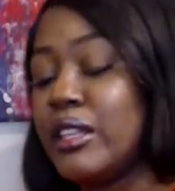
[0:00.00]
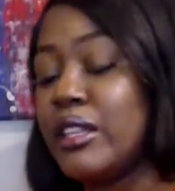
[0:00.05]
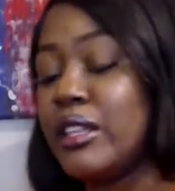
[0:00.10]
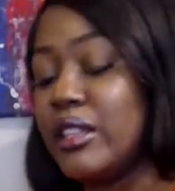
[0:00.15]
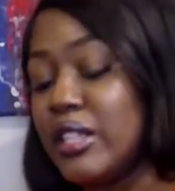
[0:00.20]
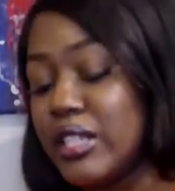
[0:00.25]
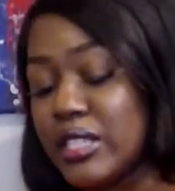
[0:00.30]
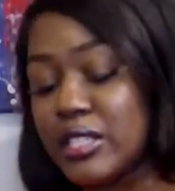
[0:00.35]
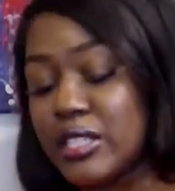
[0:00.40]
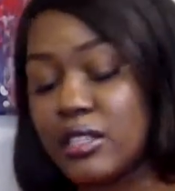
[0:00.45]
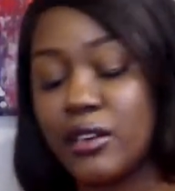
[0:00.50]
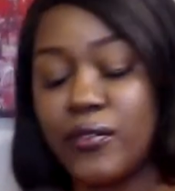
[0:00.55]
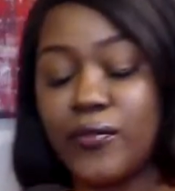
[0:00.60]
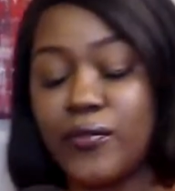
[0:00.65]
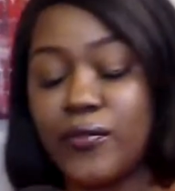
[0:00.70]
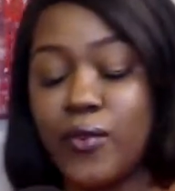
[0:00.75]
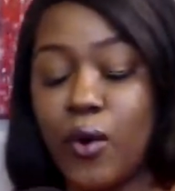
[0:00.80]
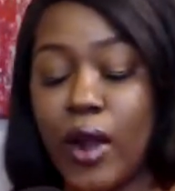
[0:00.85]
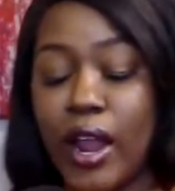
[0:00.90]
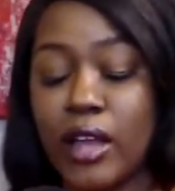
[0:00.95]
This is a
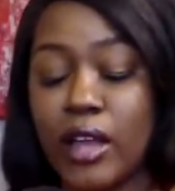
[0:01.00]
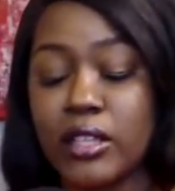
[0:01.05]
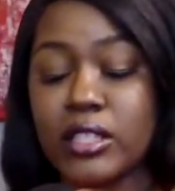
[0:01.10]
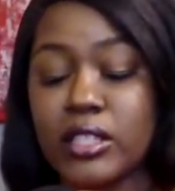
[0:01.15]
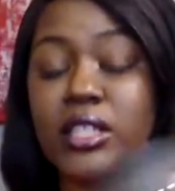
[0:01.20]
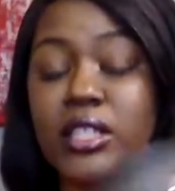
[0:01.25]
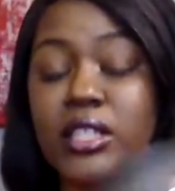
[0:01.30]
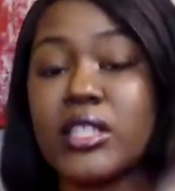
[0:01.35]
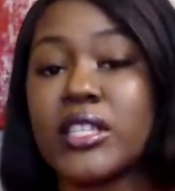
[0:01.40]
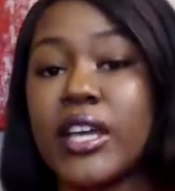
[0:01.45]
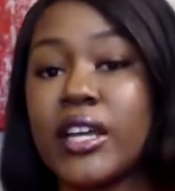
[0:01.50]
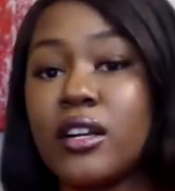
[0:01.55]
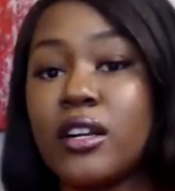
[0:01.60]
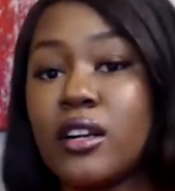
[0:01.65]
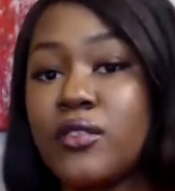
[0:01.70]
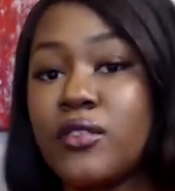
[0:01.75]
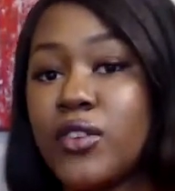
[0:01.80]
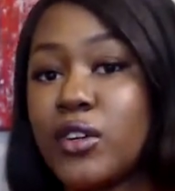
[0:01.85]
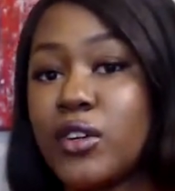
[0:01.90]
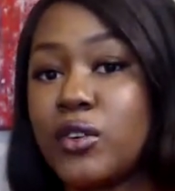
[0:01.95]
4-ounce container
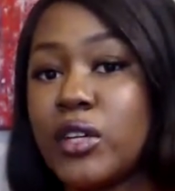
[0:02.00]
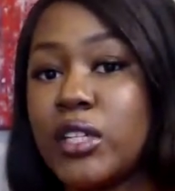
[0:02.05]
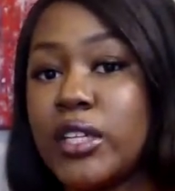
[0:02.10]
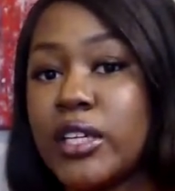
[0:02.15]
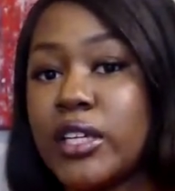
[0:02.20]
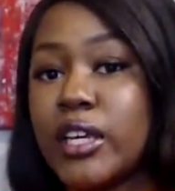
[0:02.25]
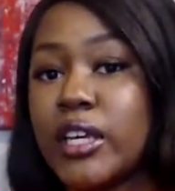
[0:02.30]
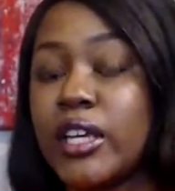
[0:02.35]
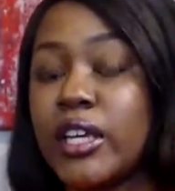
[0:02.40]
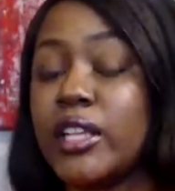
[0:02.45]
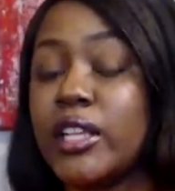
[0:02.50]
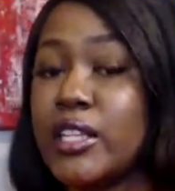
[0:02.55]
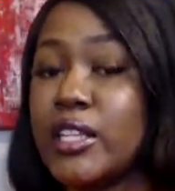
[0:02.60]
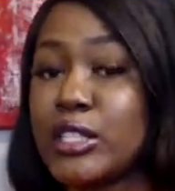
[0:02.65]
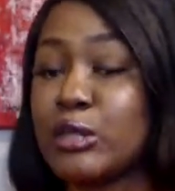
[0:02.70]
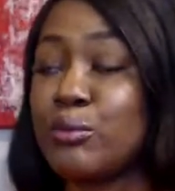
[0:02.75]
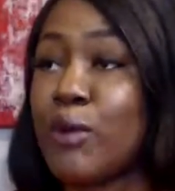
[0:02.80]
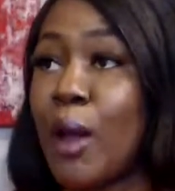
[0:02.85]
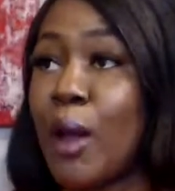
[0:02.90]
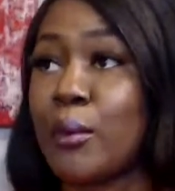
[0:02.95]
of acrylic, and this
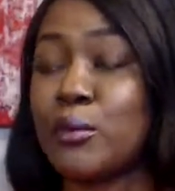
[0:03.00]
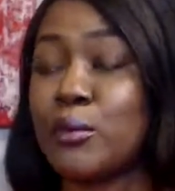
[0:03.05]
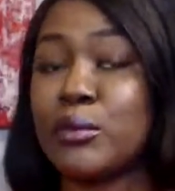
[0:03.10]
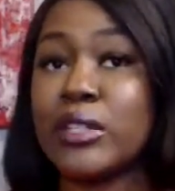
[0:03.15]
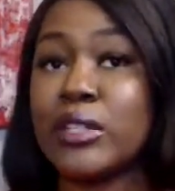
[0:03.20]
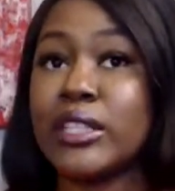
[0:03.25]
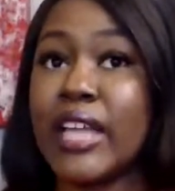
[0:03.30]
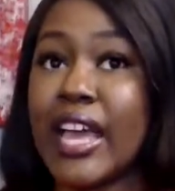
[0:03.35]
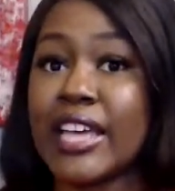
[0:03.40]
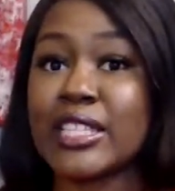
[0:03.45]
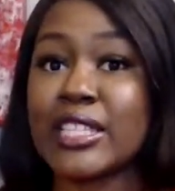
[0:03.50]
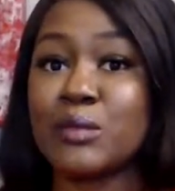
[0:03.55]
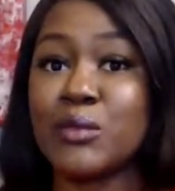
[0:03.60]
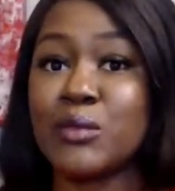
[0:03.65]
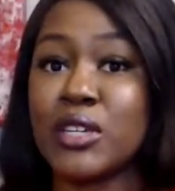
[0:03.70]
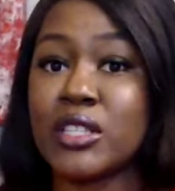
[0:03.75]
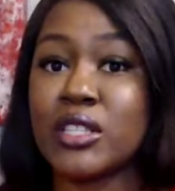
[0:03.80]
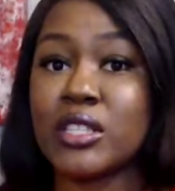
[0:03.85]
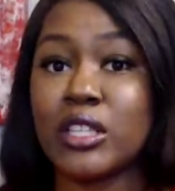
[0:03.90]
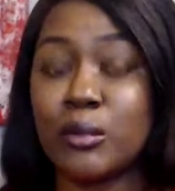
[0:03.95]
will probably last
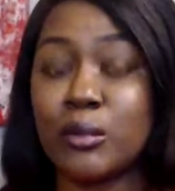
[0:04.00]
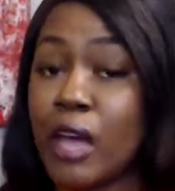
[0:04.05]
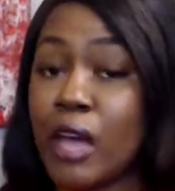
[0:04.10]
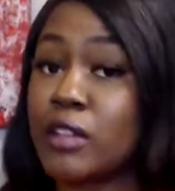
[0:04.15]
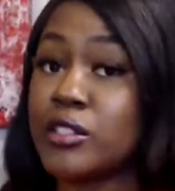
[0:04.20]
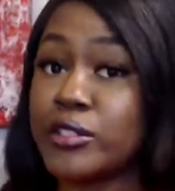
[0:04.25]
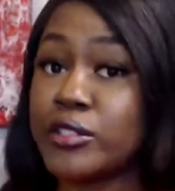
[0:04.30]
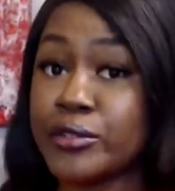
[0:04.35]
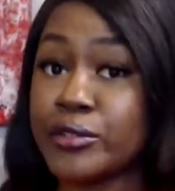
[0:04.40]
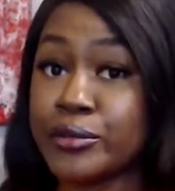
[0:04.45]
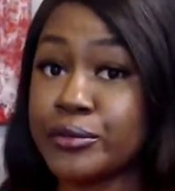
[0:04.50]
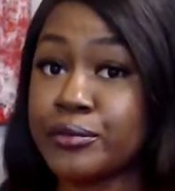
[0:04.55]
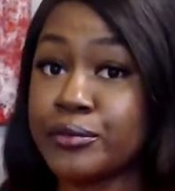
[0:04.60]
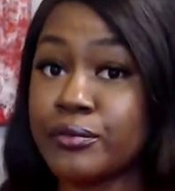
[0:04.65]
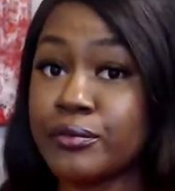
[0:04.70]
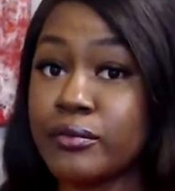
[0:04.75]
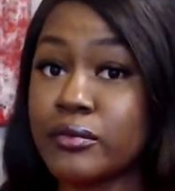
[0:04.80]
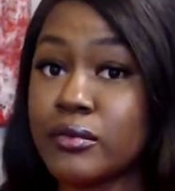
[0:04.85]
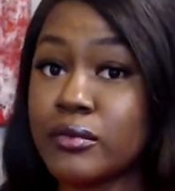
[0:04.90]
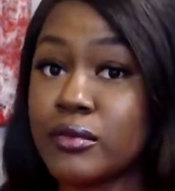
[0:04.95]
me until about June,
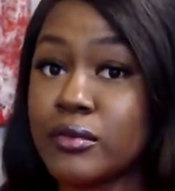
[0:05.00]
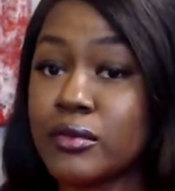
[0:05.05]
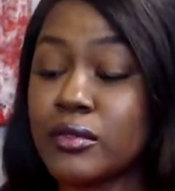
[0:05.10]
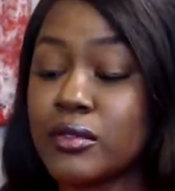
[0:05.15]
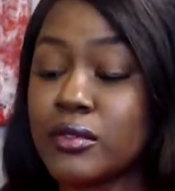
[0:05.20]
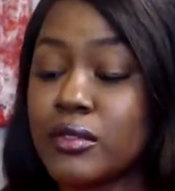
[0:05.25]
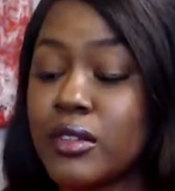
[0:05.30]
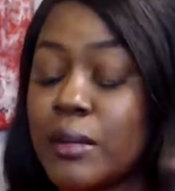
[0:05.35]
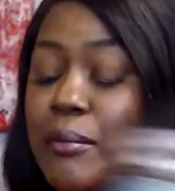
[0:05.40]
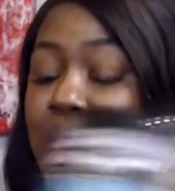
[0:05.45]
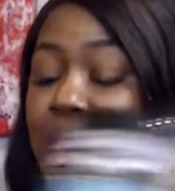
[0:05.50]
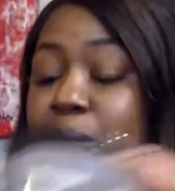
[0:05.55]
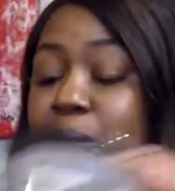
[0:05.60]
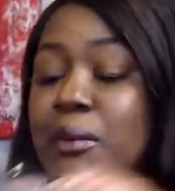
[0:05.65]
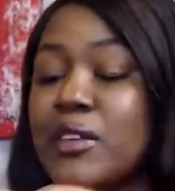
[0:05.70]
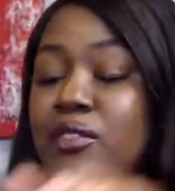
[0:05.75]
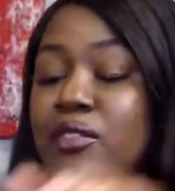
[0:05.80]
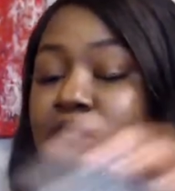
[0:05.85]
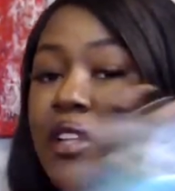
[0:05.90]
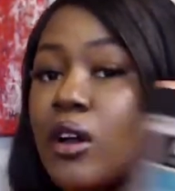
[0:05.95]
maybe
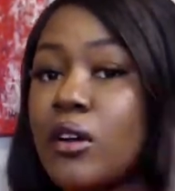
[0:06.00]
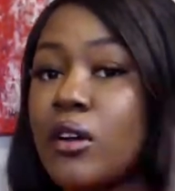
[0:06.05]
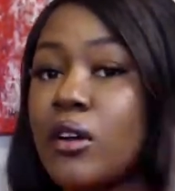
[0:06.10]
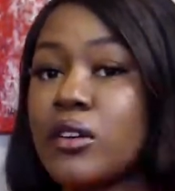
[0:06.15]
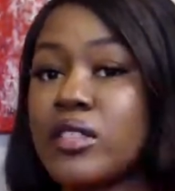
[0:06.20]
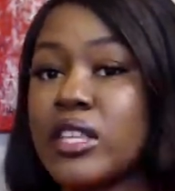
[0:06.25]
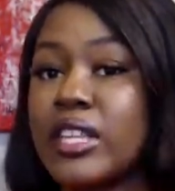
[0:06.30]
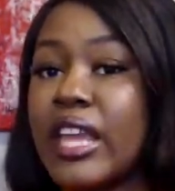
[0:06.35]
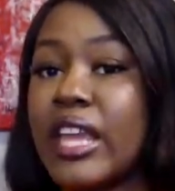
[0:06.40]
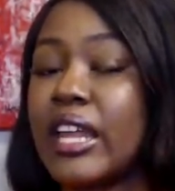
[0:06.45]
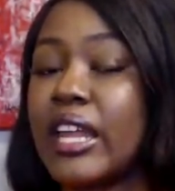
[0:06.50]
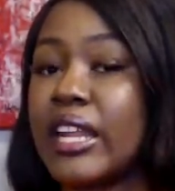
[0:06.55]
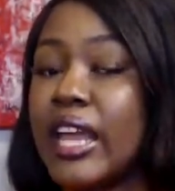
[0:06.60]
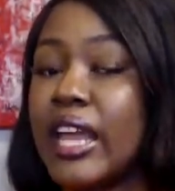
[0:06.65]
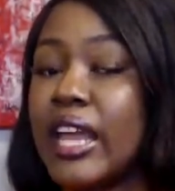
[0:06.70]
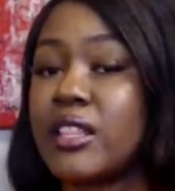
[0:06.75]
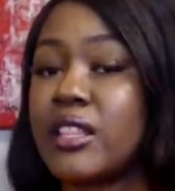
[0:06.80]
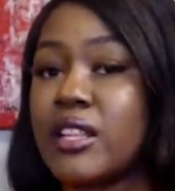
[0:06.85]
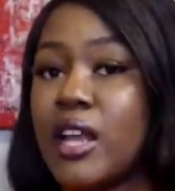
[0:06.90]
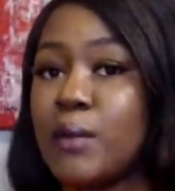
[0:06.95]
even longer than that
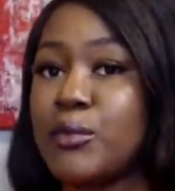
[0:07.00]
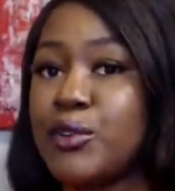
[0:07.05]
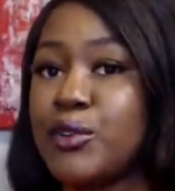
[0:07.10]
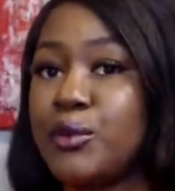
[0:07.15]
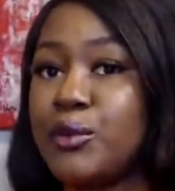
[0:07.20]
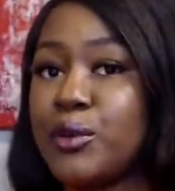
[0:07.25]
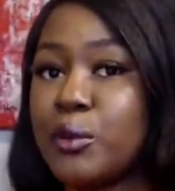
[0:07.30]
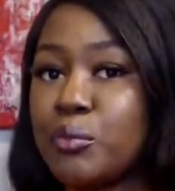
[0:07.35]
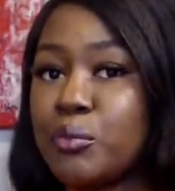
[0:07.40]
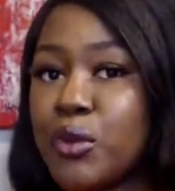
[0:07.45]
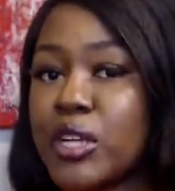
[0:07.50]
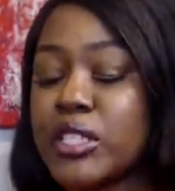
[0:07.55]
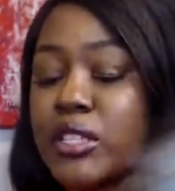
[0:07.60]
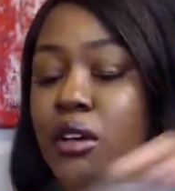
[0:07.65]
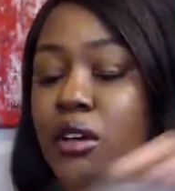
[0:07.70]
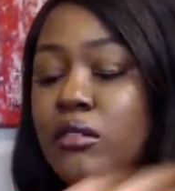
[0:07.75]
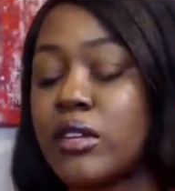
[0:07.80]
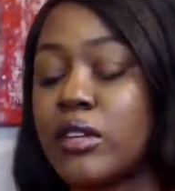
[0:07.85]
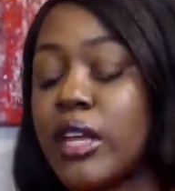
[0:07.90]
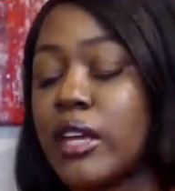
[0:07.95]
now that I'm doing press
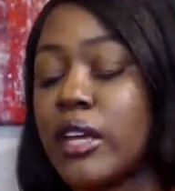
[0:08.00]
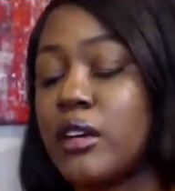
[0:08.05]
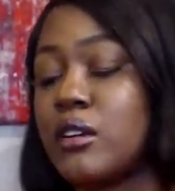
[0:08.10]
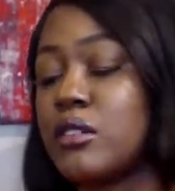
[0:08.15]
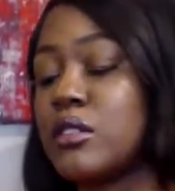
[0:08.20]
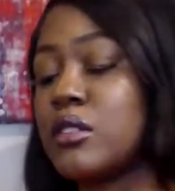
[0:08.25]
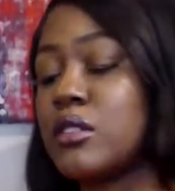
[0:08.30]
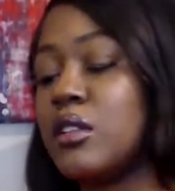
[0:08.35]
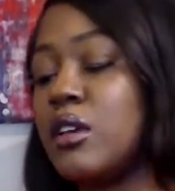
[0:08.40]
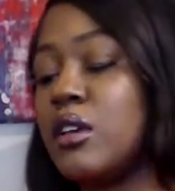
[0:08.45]
on nails.